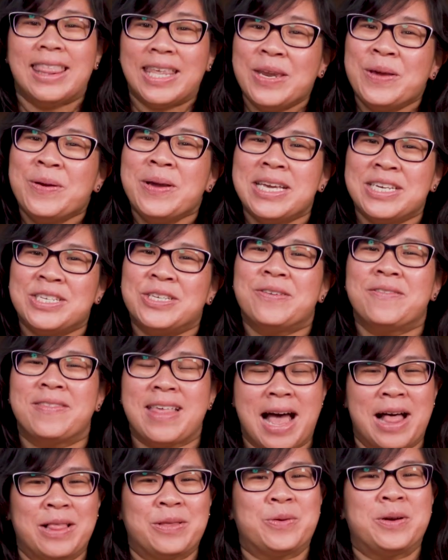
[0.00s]
The new issue of
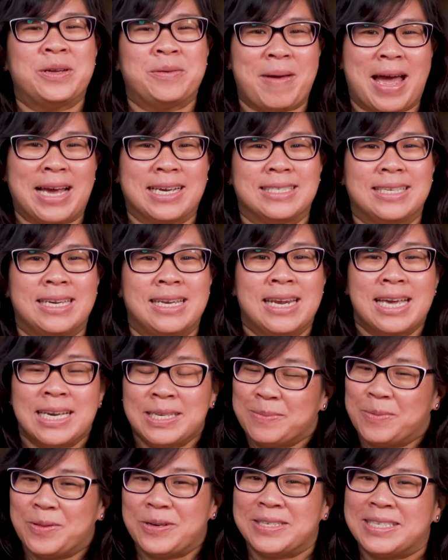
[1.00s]
the Hello World magazine
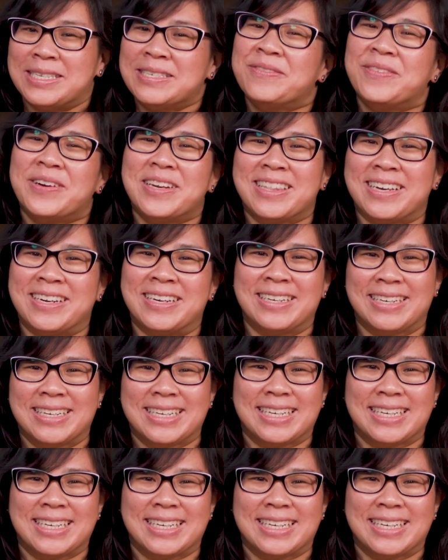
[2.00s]
explores this further.